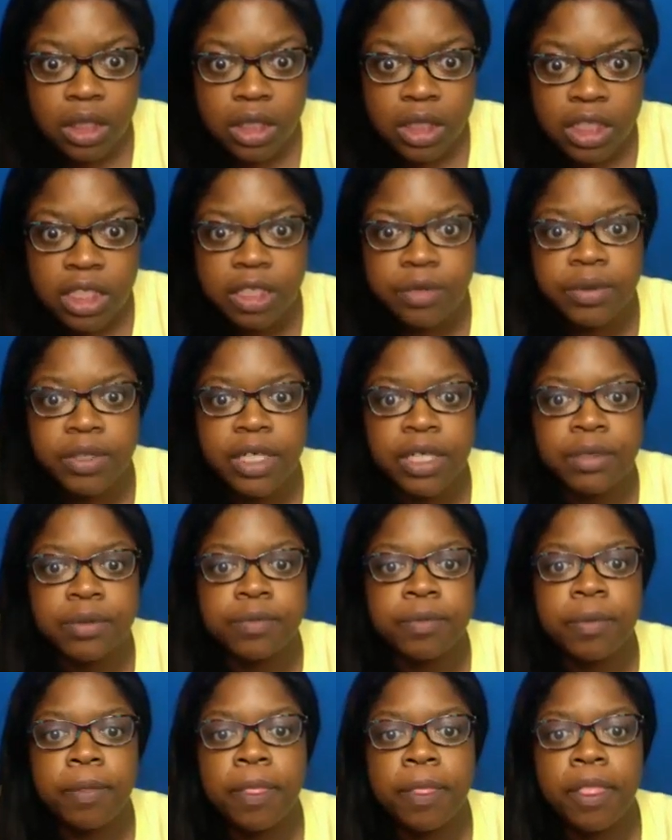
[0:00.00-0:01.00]
Here we go.
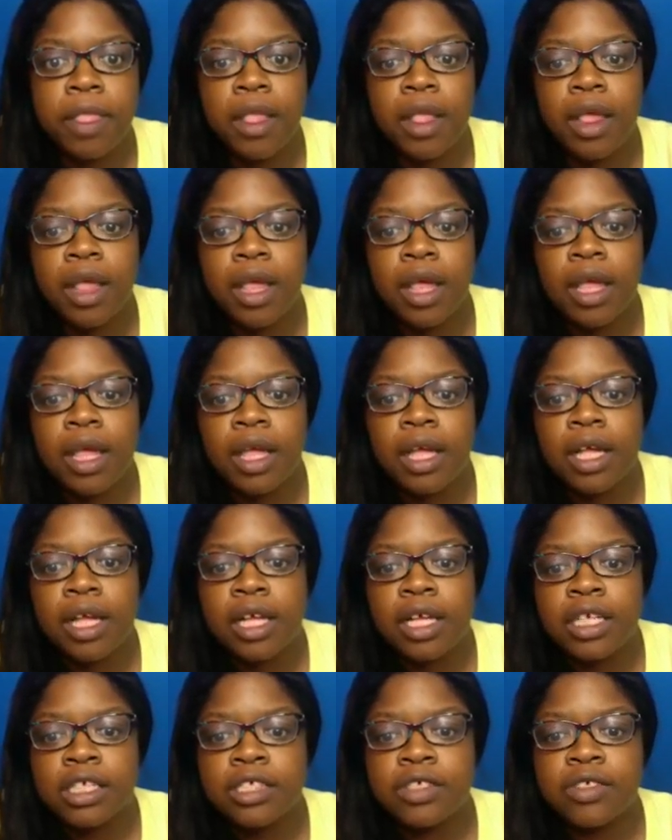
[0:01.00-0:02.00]

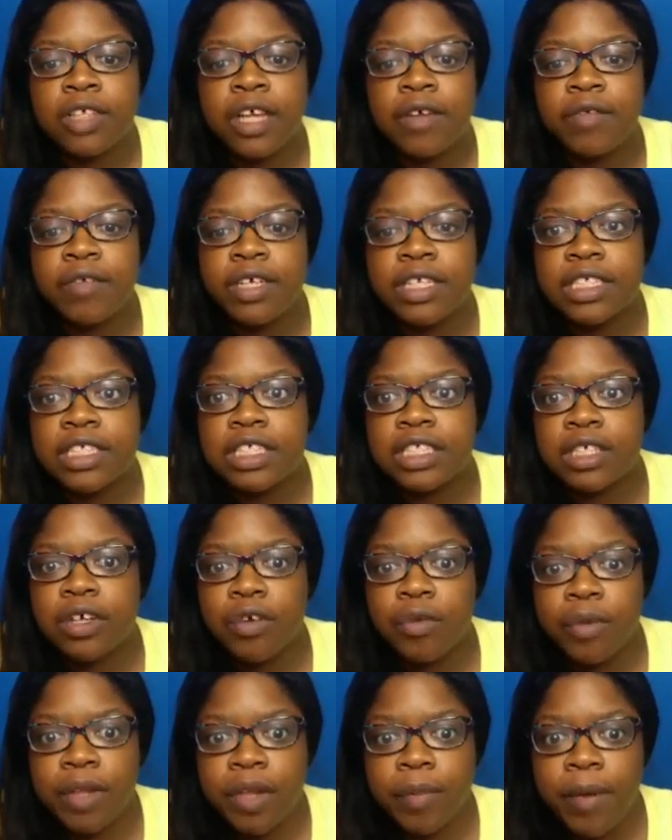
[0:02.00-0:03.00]
So they've written so
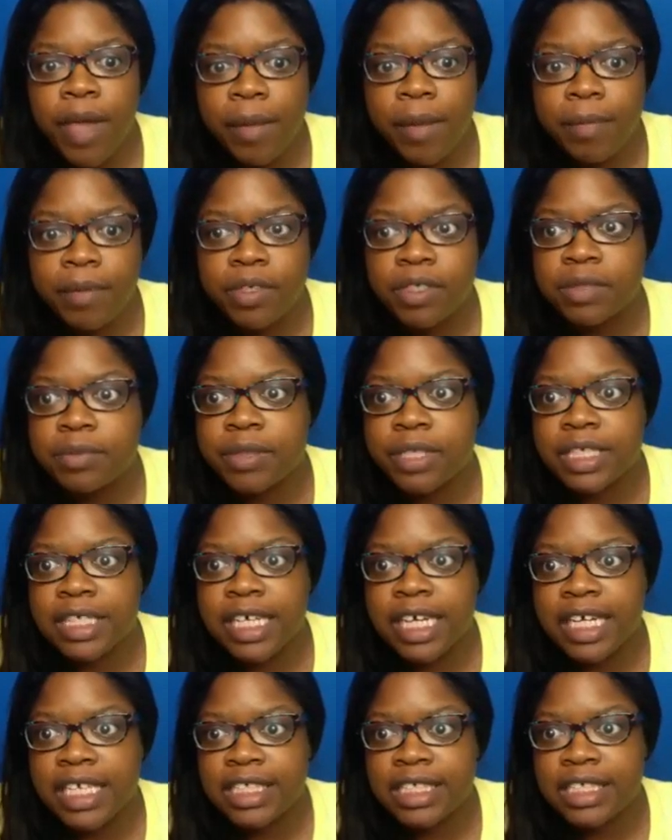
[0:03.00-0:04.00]
many papers, but
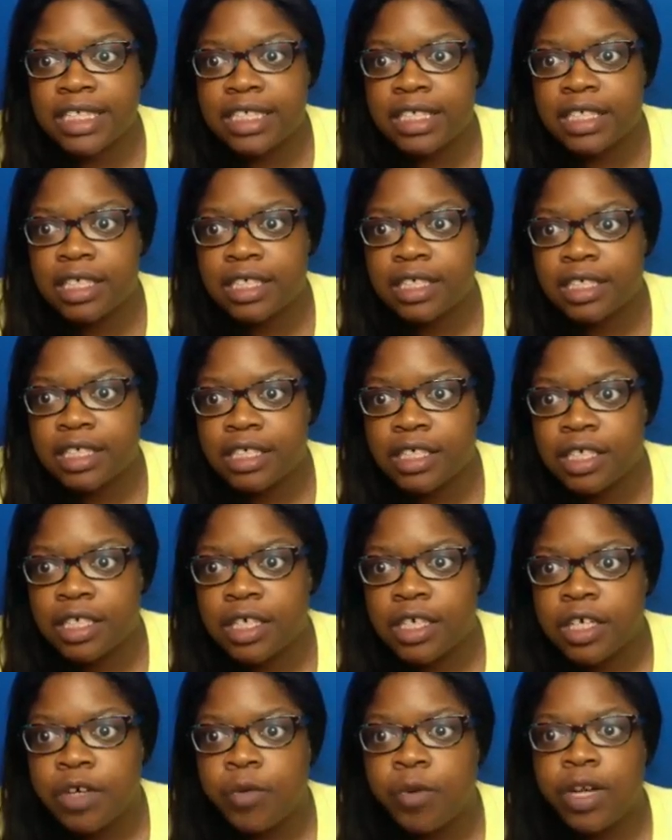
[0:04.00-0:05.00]
yet
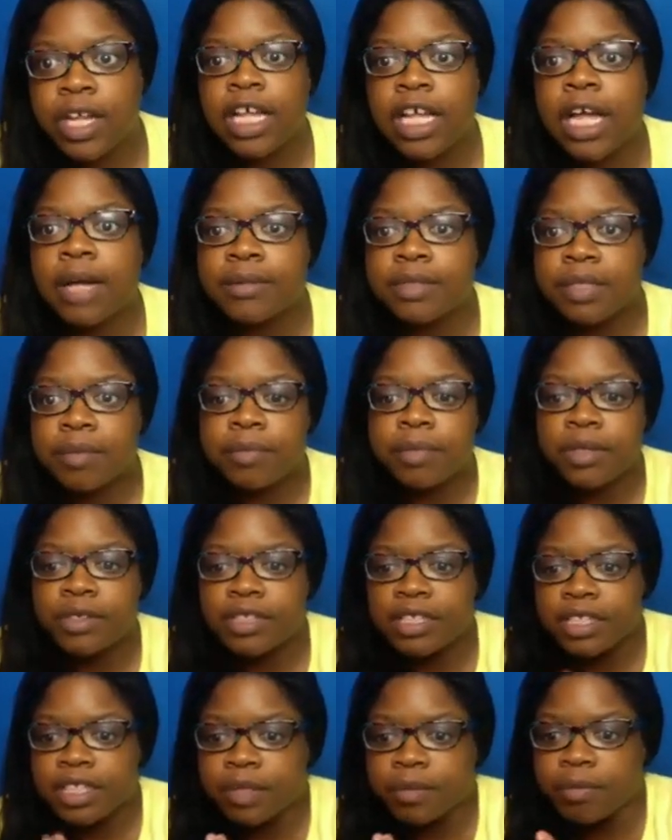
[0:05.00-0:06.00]
when it comes to
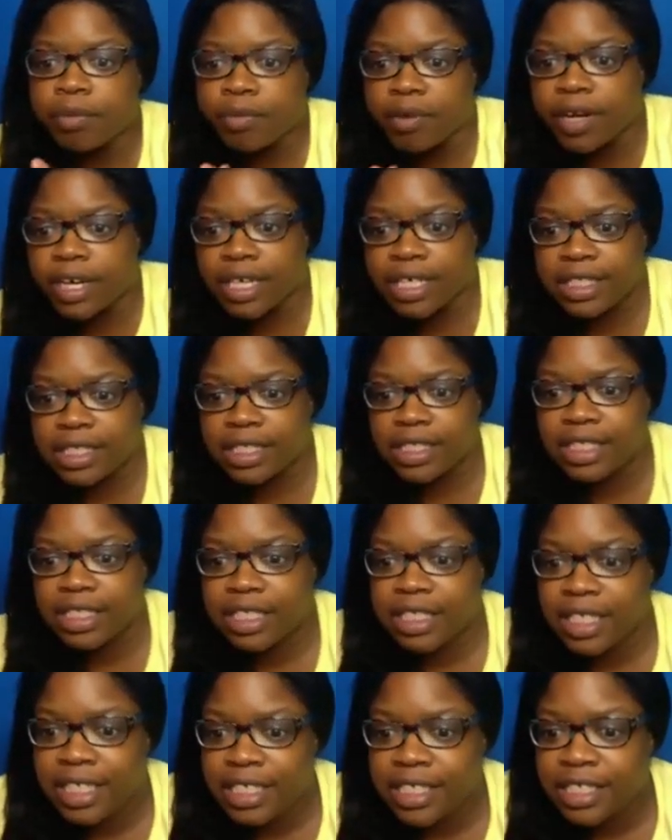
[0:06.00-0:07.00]
building their
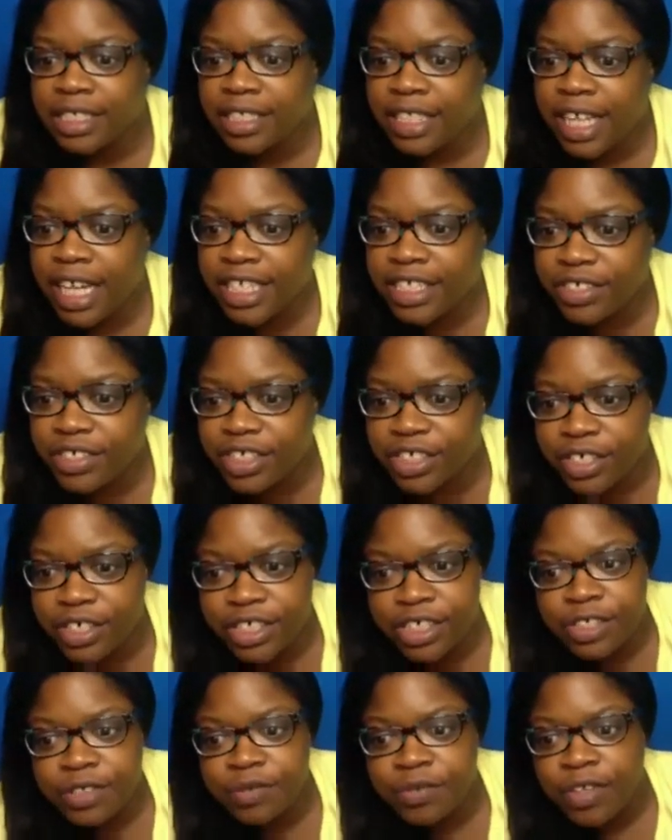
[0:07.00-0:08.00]
brands, hey, Tori
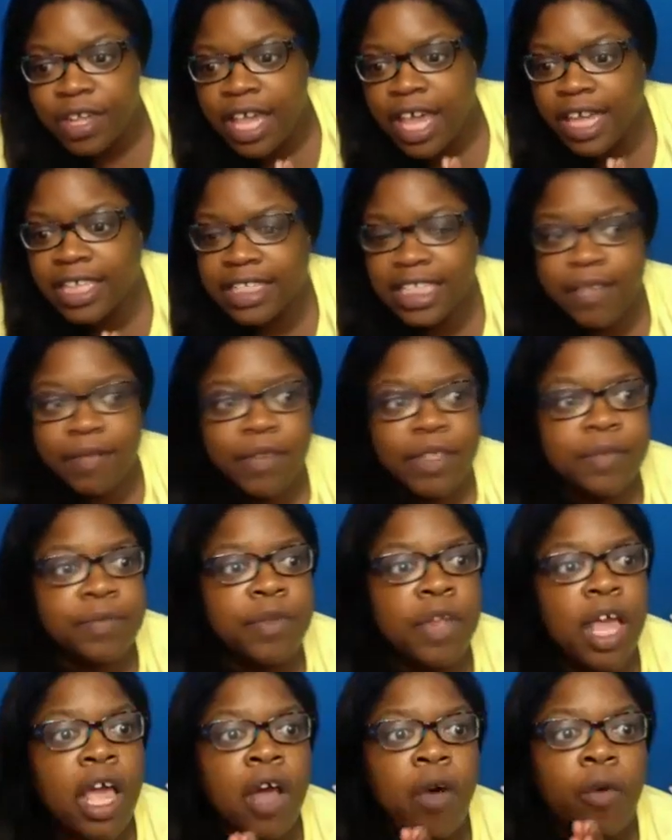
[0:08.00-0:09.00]
Turner, hey, Stephanie,
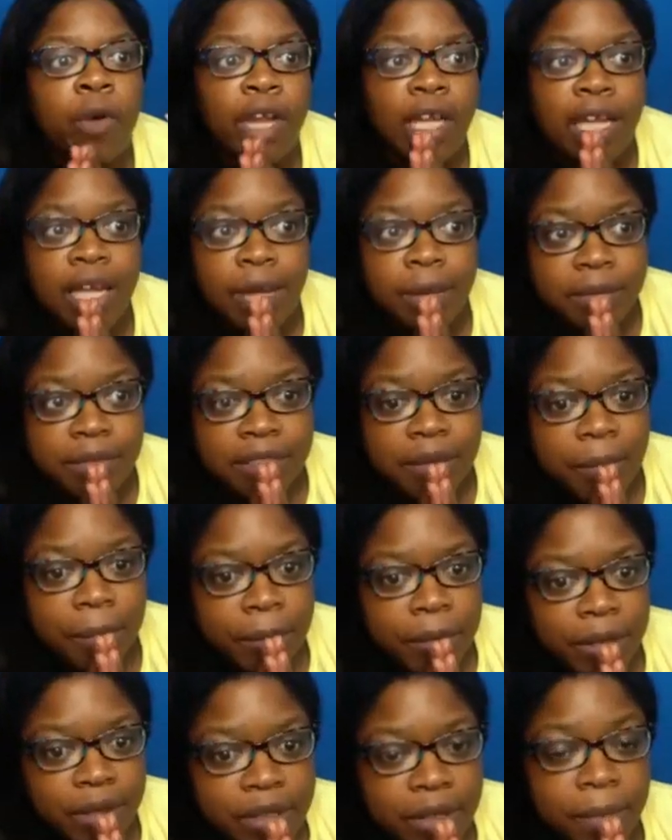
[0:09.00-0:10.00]
when it comes to
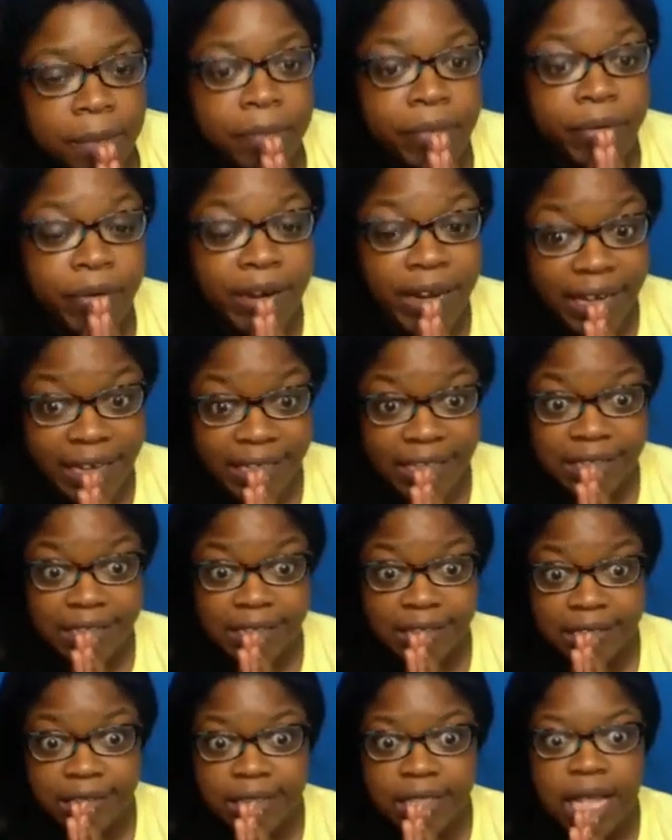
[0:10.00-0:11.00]
building
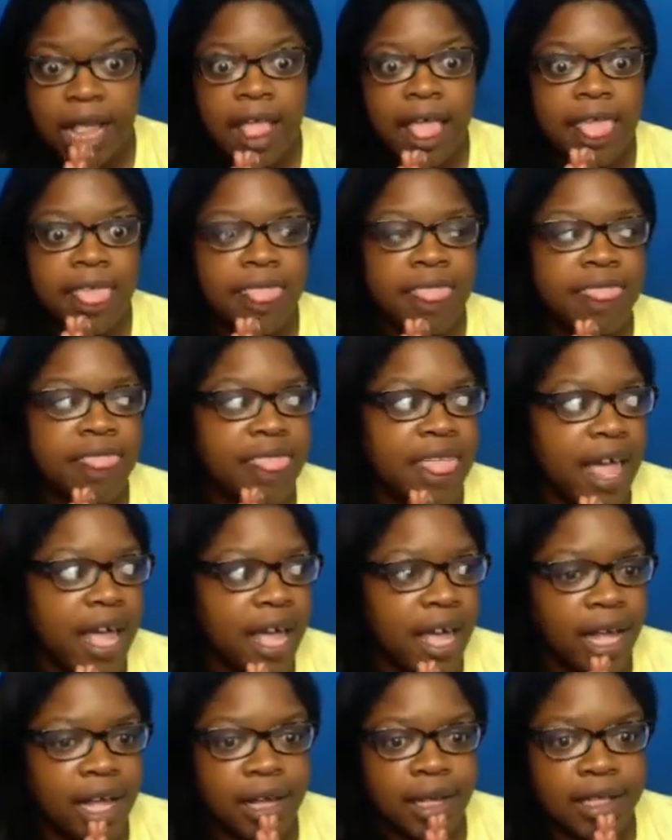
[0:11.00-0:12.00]
brands,
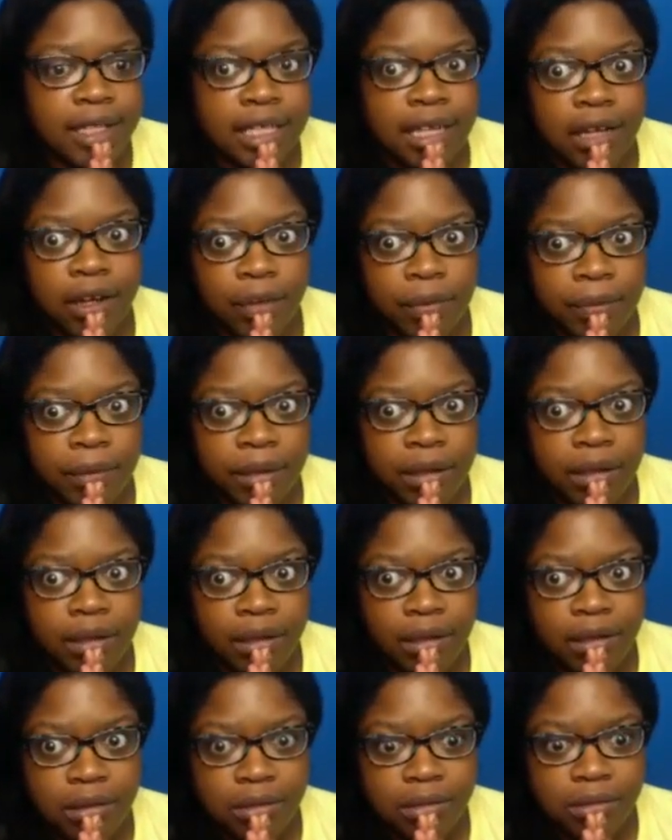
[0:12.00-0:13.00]
they tell
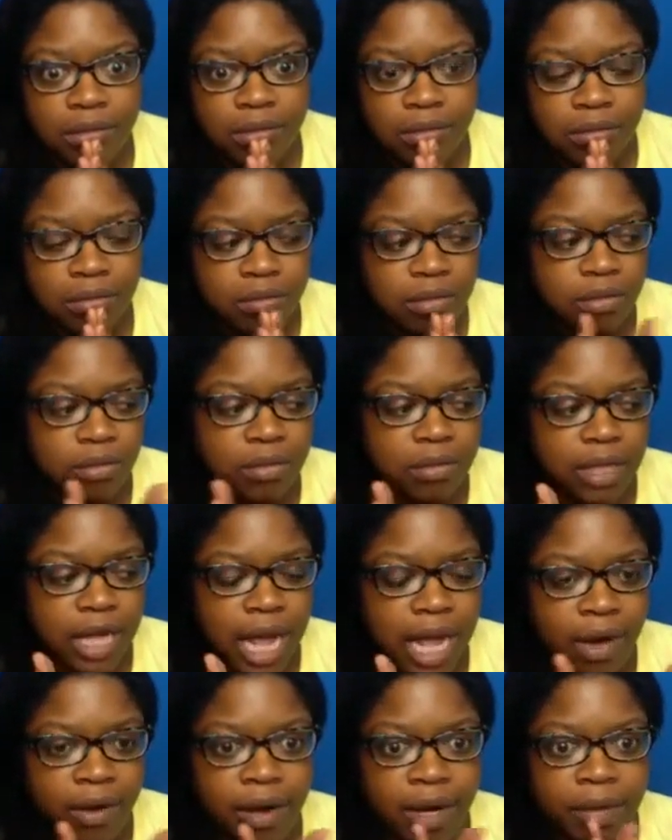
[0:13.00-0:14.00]
me,
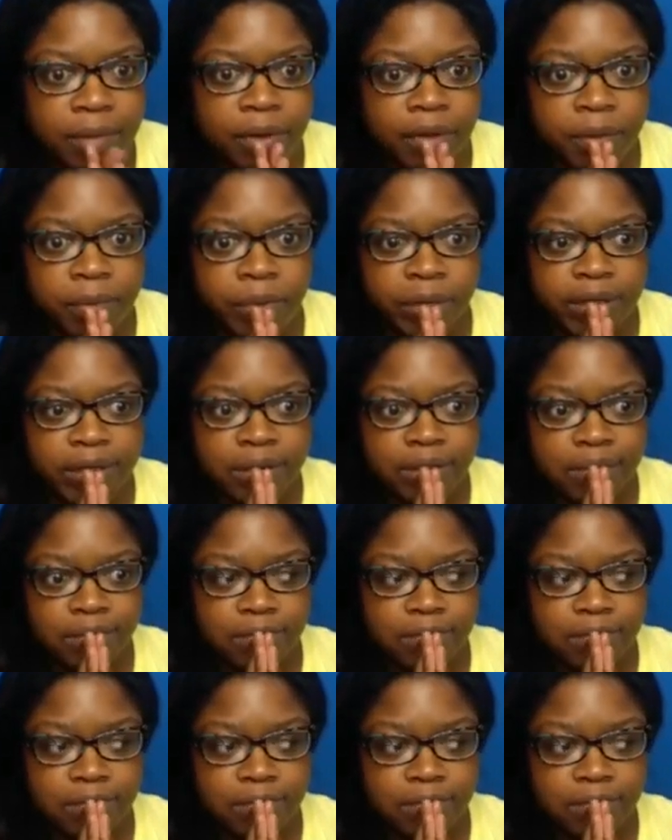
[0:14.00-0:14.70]
I don't know how to build a brand.